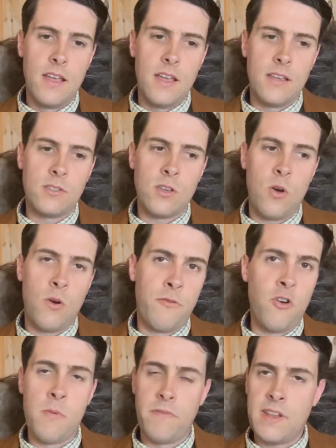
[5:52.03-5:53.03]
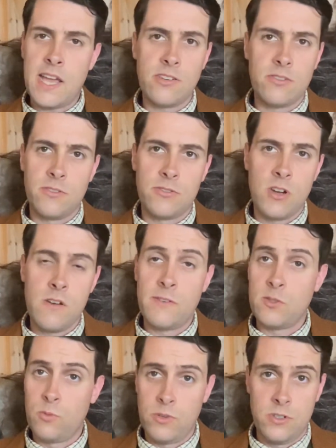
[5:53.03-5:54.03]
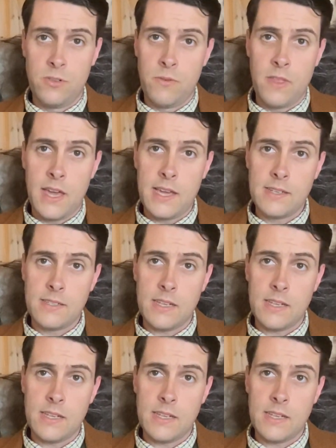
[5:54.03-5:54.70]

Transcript: So a form of national service would do that.